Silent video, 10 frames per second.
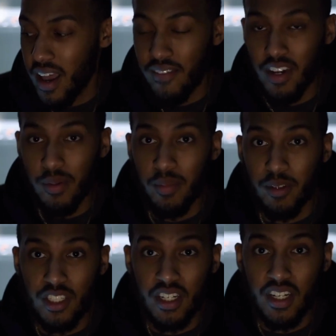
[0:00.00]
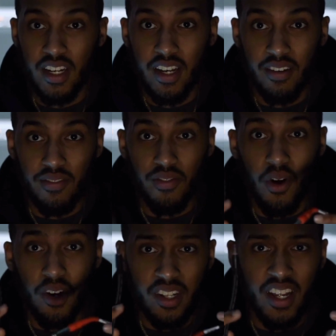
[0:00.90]
and I still have the cables to this day,
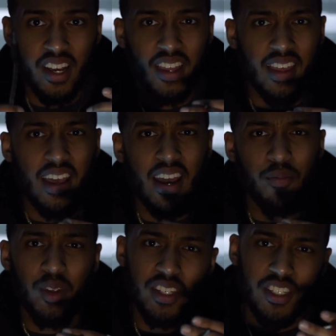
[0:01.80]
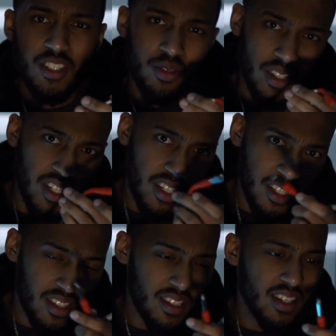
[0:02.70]
audio cables, and
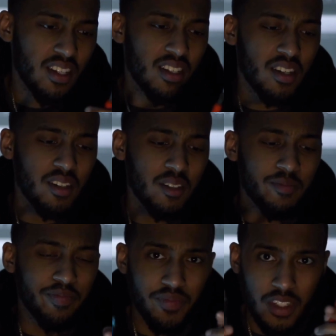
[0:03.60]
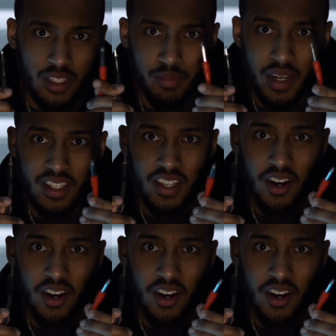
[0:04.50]
I put a link to it in the description.